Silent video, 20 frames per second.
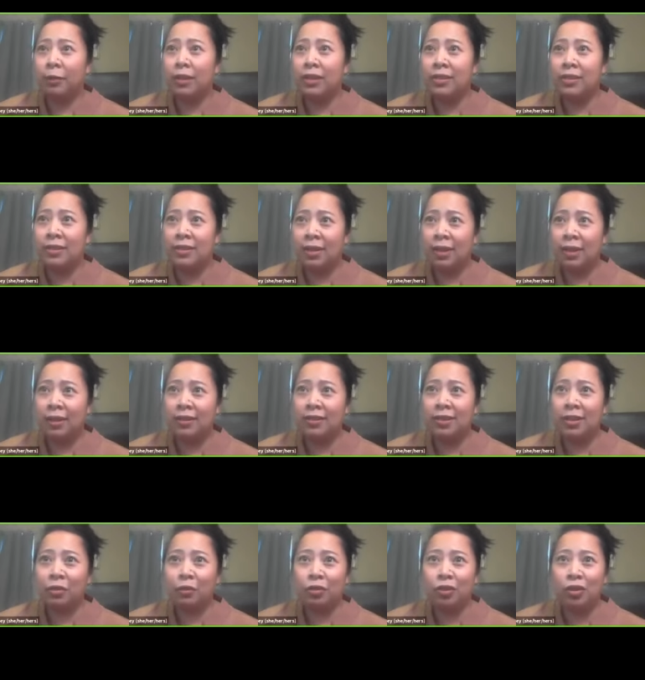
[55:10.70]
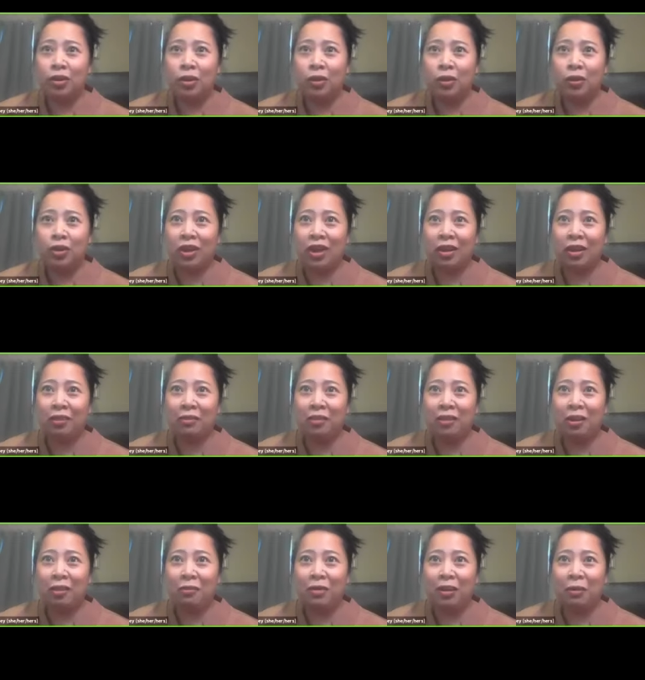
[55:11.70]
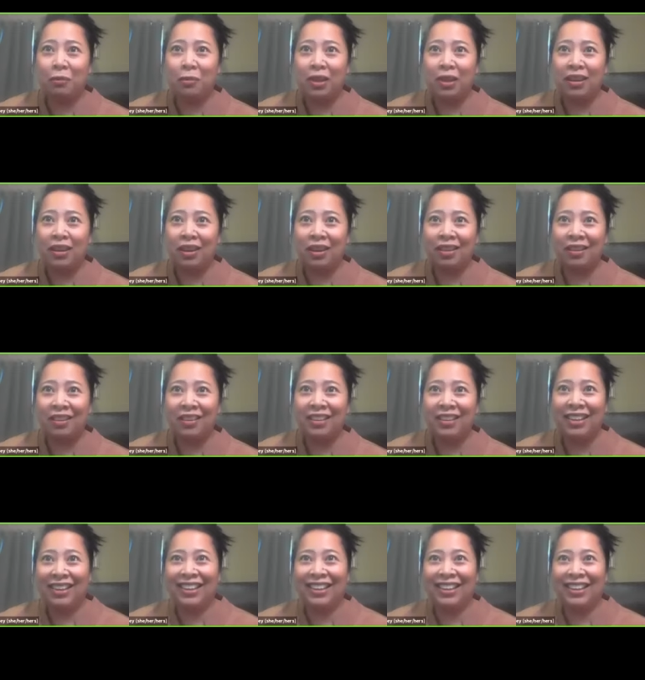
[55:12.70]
up this uh, secret show you got going on with Amina.